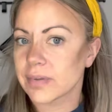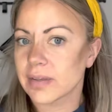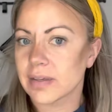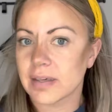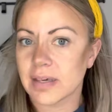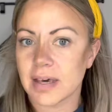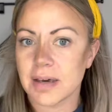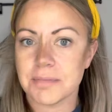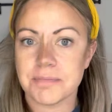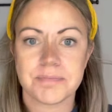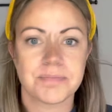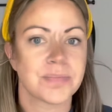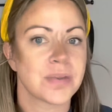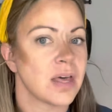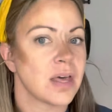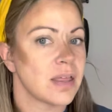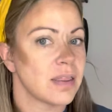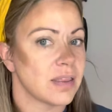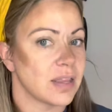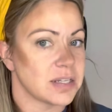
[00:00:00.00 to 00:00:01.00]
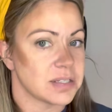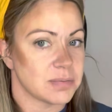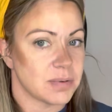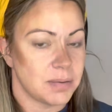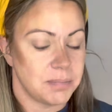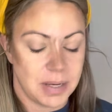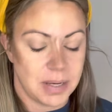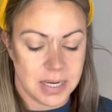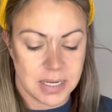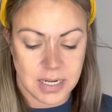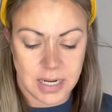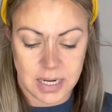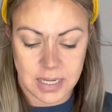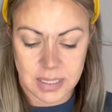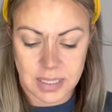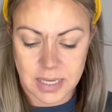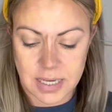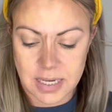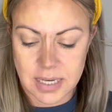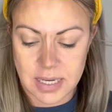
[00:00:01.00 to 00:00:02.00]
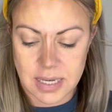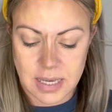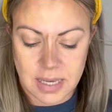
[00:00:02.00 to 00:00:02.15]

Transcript: Okay, that's my main highlight.